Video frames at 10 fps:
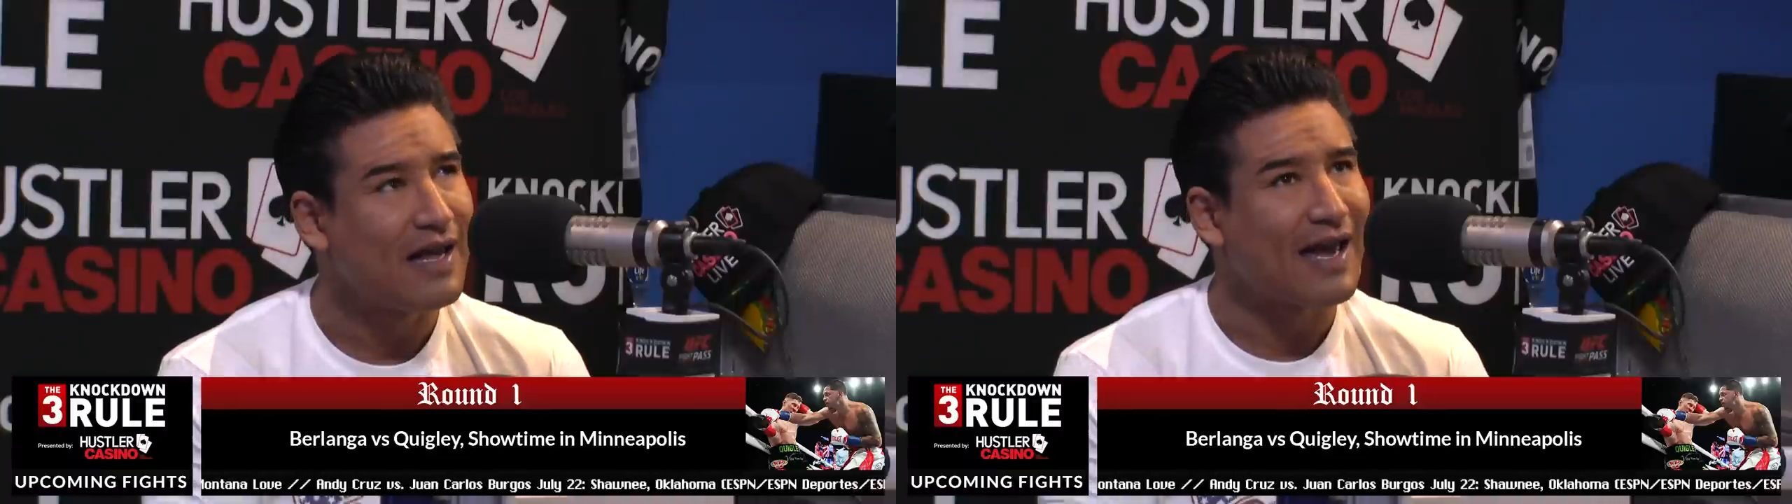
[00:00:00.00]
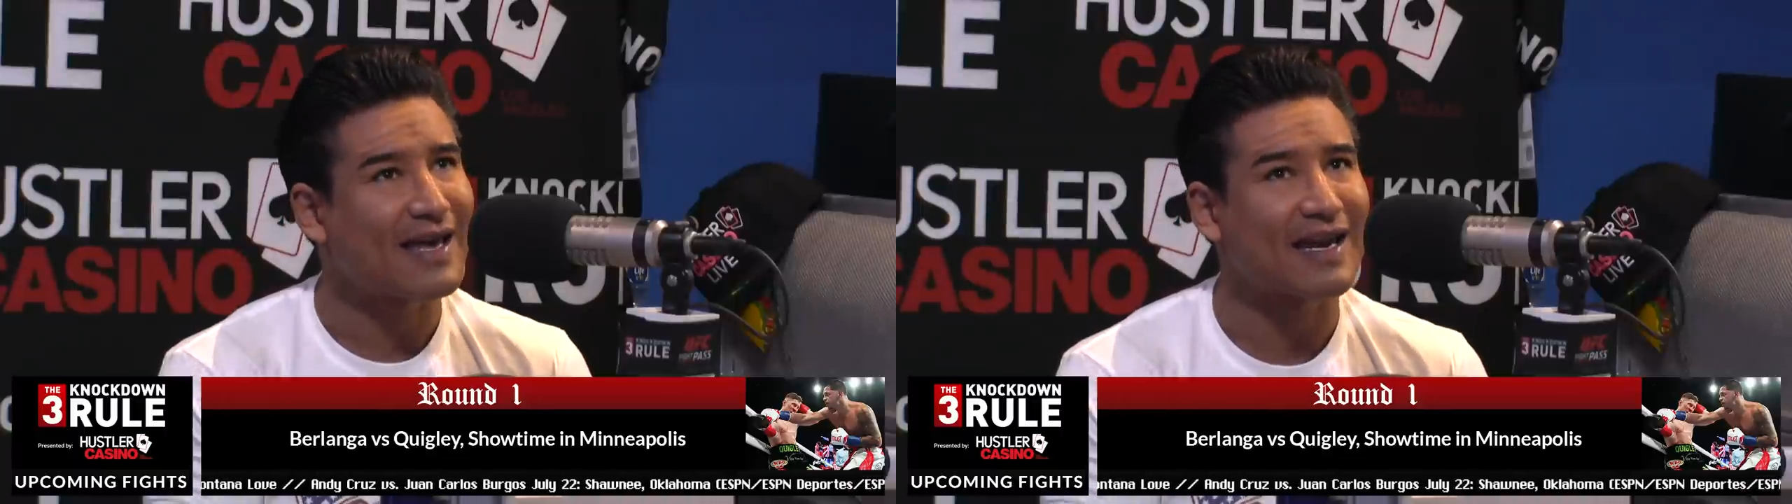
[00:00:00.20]

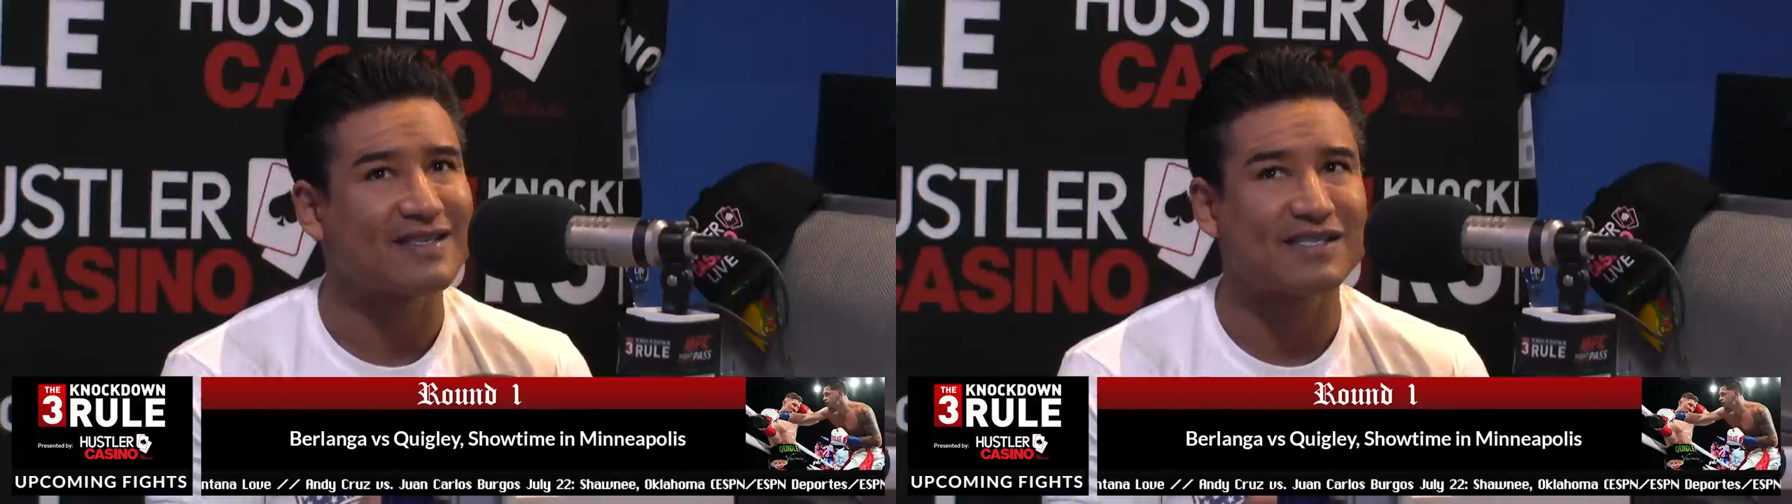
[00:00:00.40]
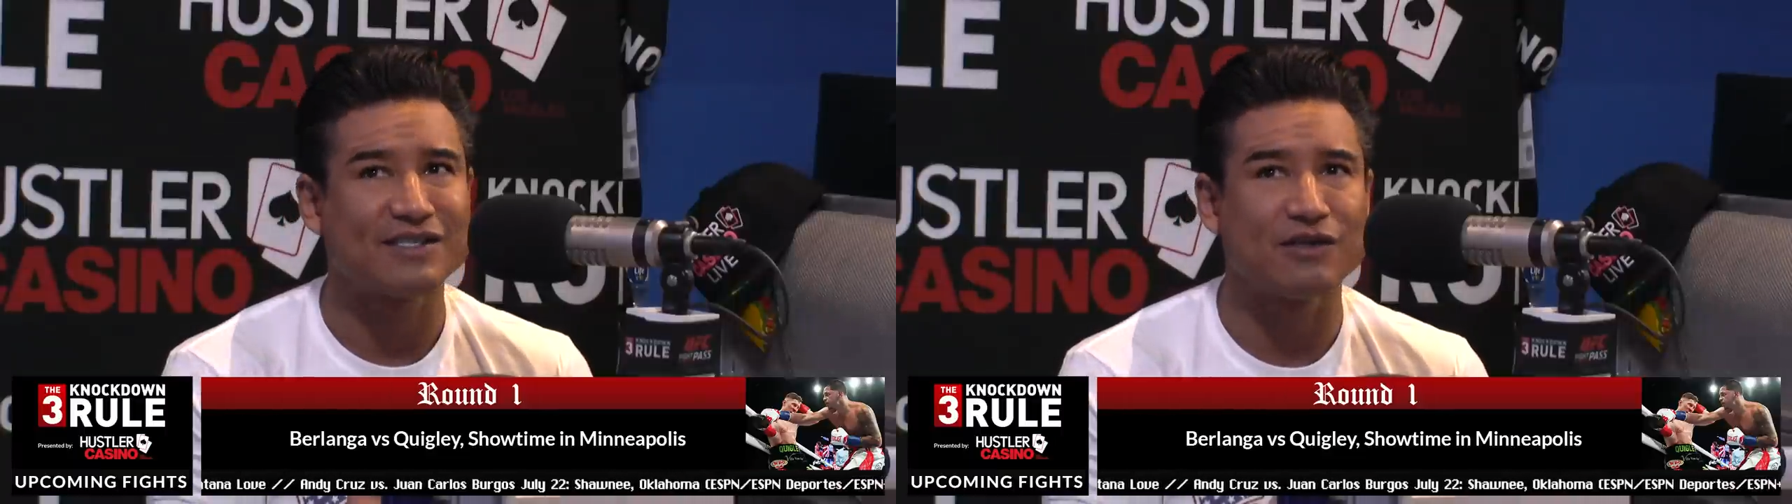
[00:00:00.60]
And I
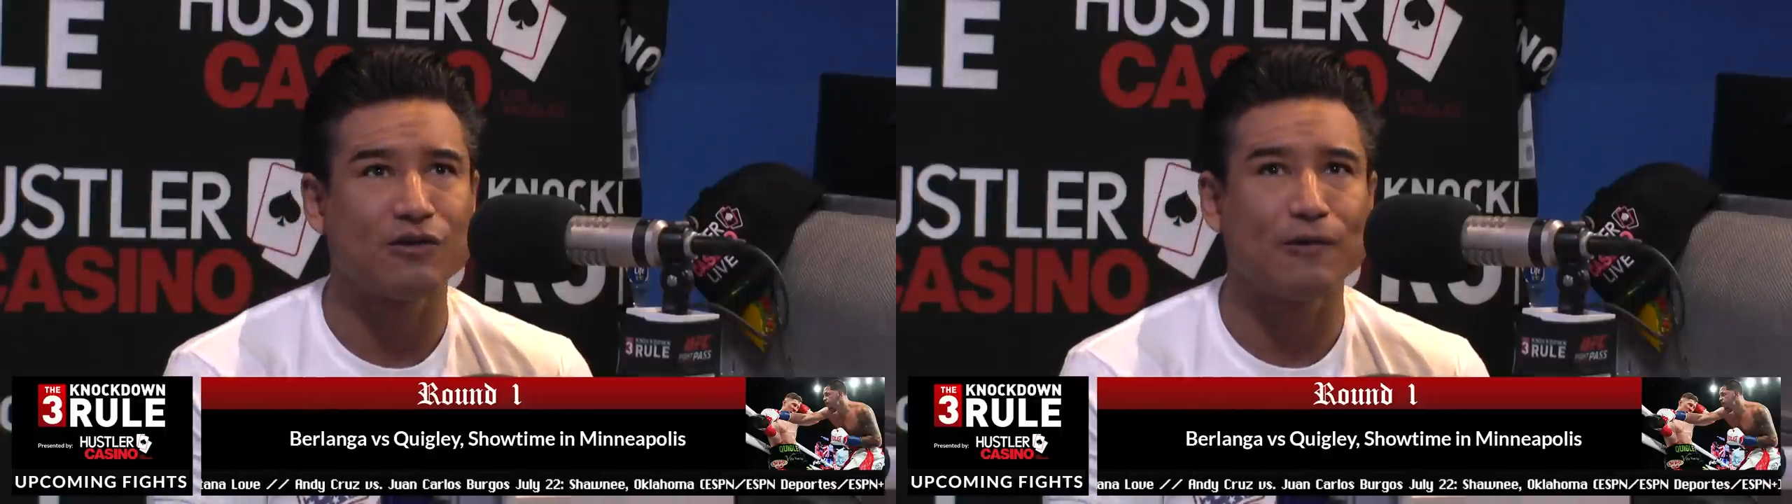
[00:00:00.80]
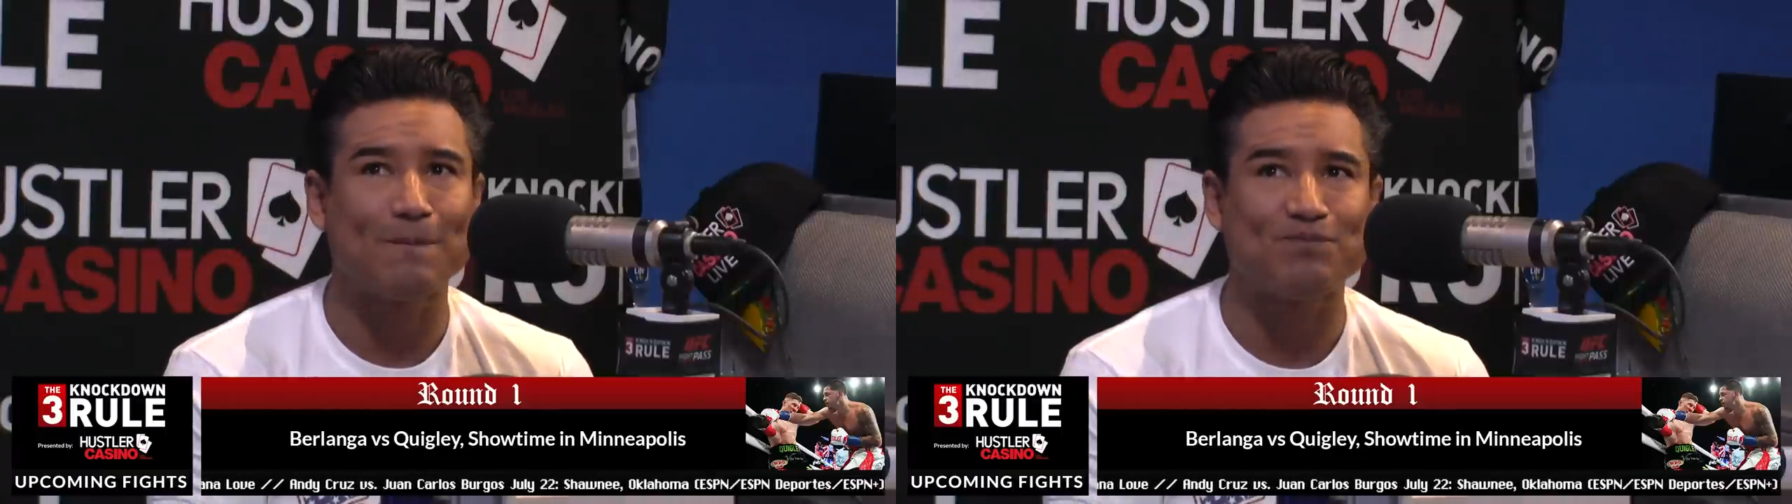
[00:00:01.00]

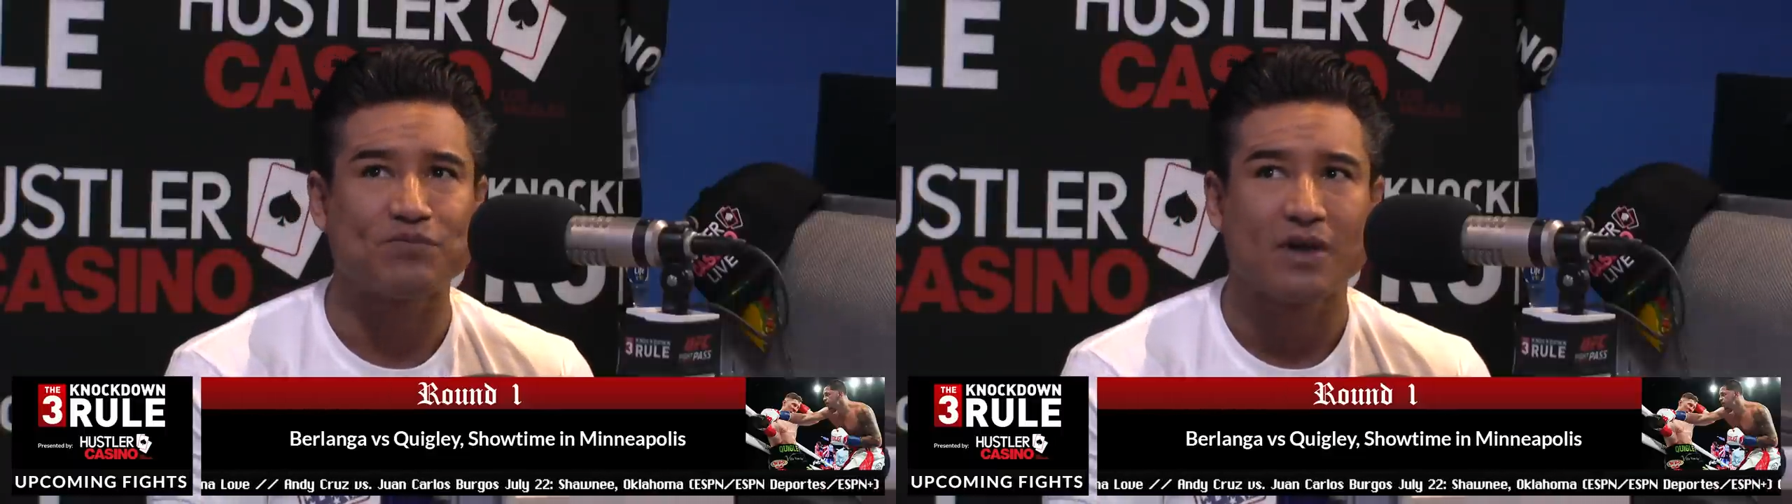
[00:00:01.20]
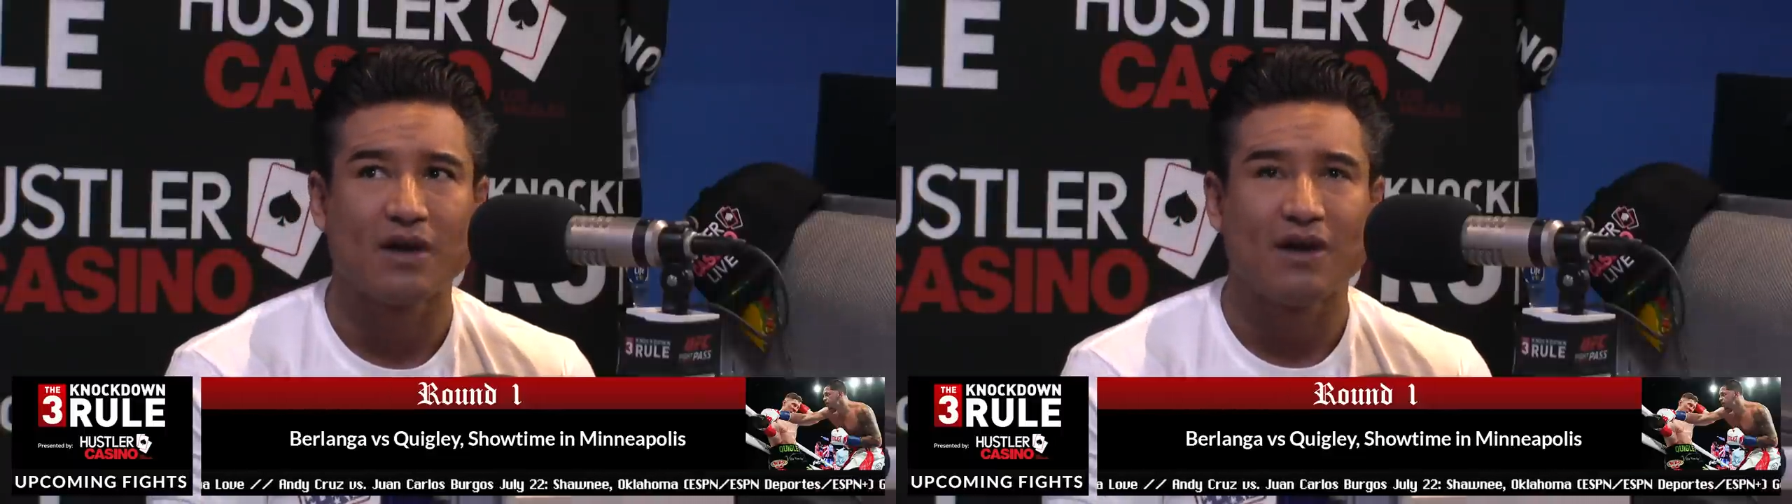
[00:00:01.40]
still
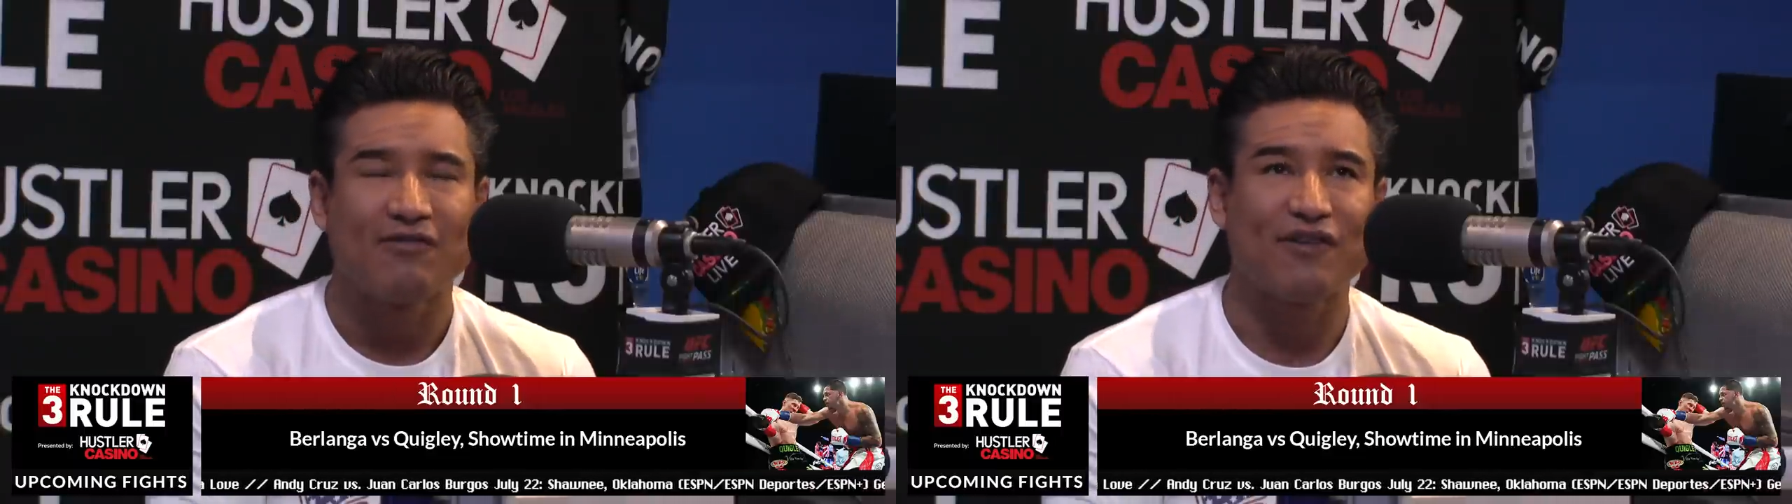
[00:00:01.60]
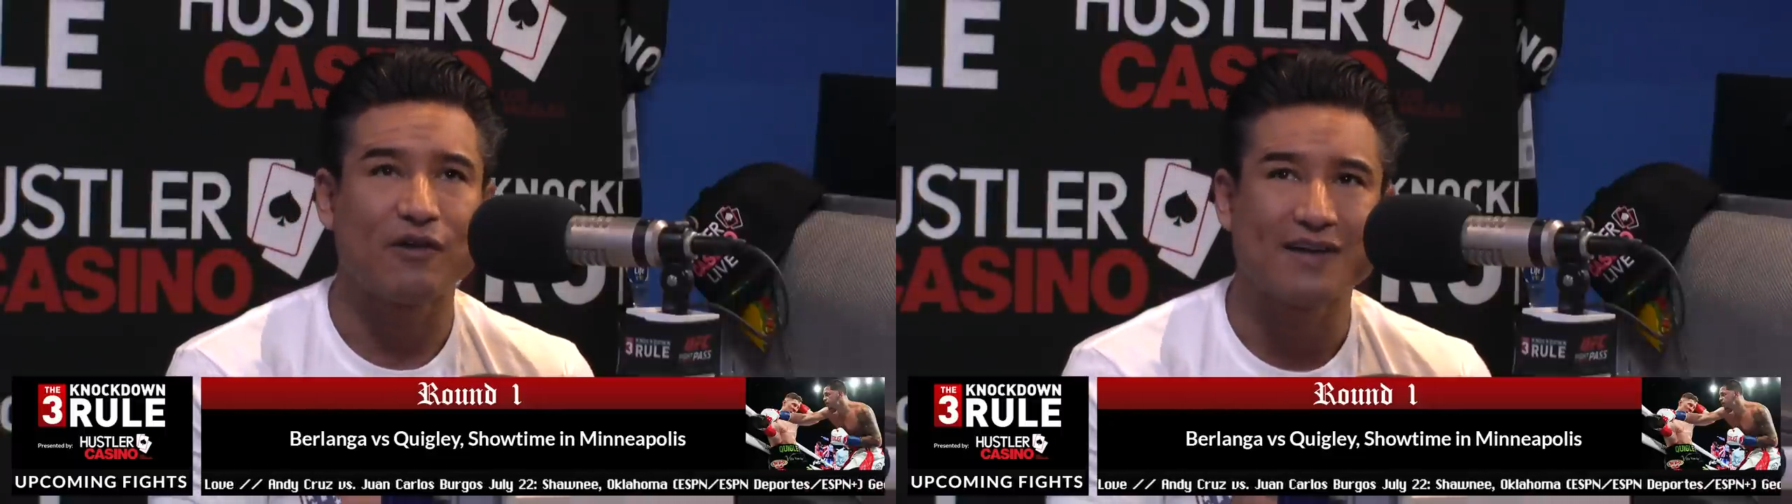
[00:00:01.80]
feel